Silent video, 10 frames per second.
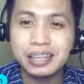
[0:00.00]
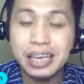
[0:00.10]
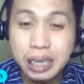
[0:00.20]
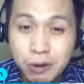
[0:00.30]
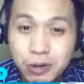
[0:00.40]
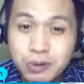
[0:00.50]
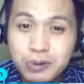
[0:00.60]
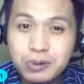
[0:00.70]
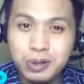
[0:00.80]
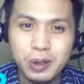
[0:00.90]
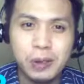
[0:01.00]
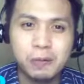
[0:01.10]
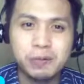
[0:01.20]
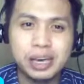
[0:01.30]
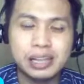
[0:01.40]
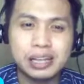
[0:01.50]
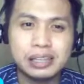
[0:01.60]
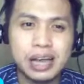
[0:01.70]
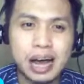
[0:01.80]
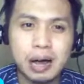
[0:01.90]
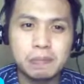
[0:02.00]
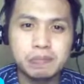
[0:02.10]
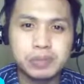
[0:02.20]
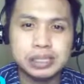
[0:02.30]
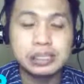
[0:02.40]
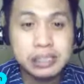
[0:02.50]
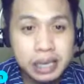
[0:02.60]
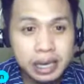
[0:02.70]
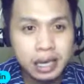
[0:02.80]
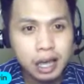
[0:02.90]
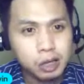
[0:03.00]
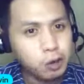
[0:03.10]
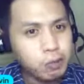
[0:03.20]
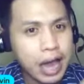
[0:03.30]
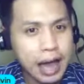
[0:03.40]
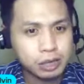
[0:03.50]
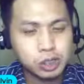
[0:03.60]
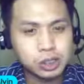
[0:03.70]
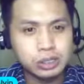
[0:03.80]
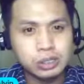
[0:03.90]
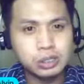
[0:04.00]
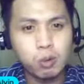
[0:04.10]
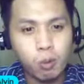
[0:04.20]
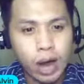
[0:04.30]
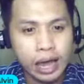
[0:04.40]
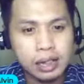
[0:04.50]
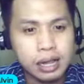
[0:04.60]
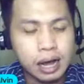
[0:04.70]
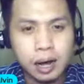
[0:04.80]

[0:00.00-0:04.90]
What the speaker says: hear you. We cannot see your reactions while